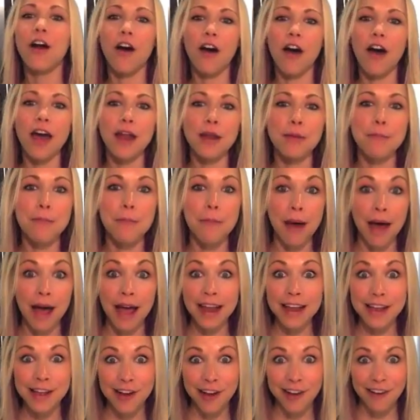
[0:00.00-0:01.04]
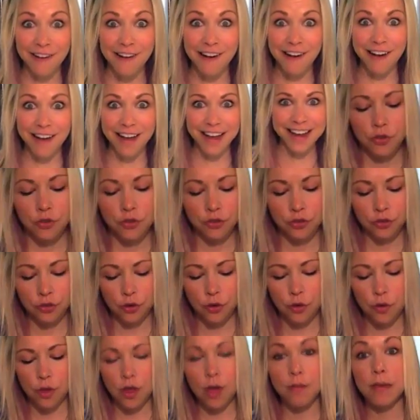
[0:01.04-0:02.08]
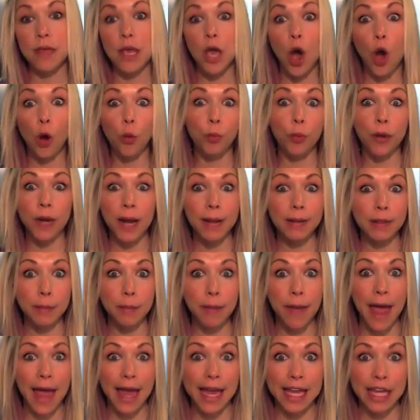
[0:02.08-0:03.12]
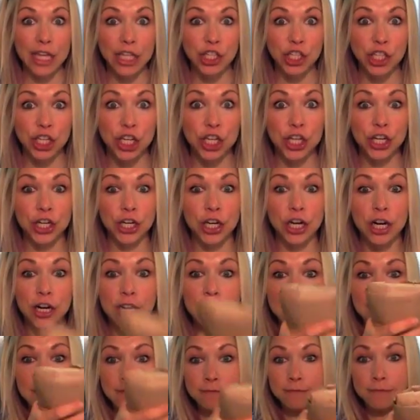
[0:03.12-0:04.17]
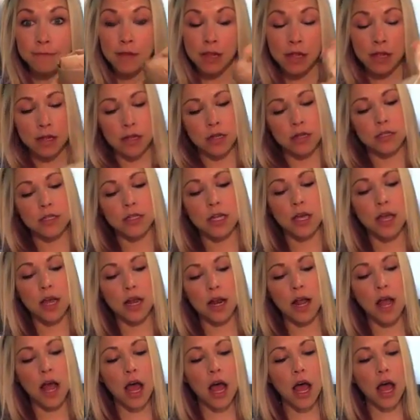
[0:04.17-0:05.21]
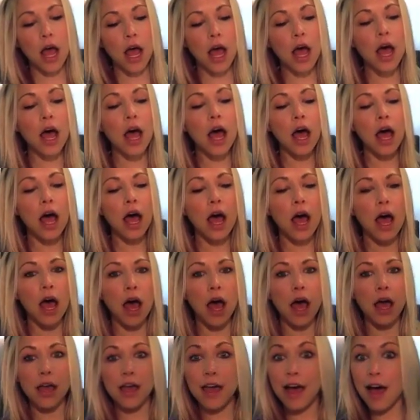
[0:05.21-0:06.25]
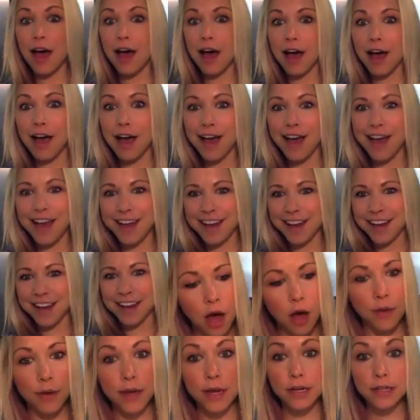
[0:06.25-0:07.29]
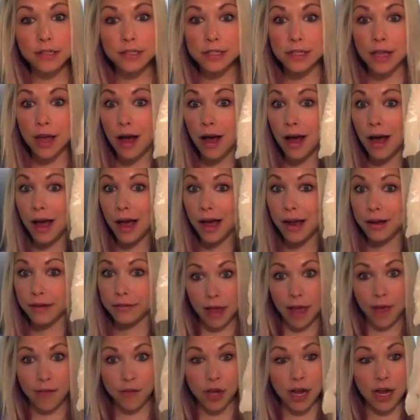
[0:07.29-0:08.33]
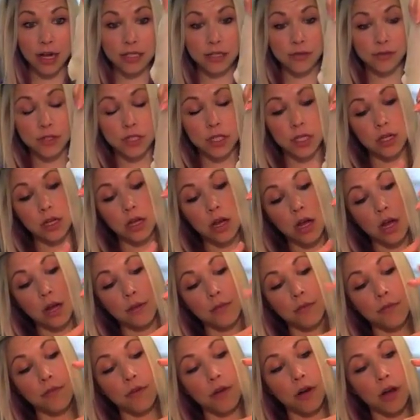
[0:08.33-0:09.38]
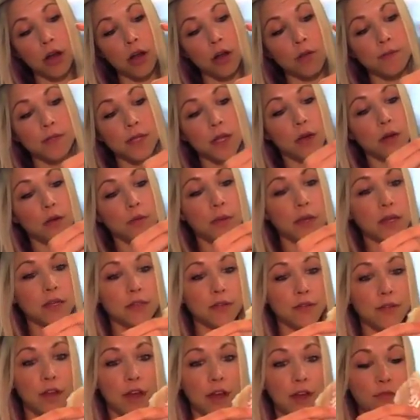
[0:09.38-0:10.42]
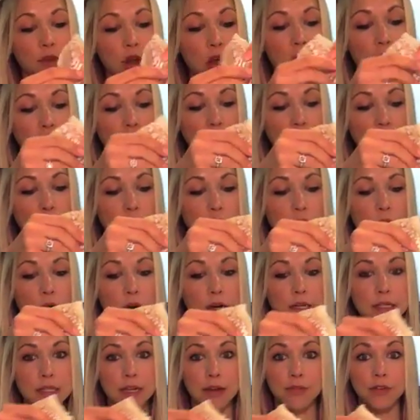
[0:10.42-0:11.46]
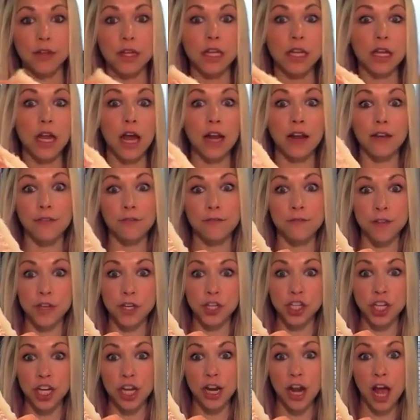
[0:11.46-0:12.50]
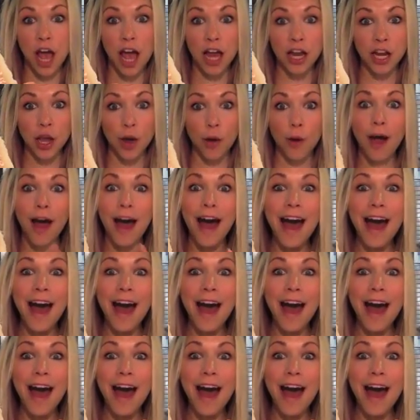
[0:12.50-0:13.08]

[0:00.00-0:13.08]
on my cod. So let me open up the package here. Ta-da! Cod! Oh, here's cod. Have you guys ever seen cod before? I hope so, because if you have not, you are definitely not a aficionado.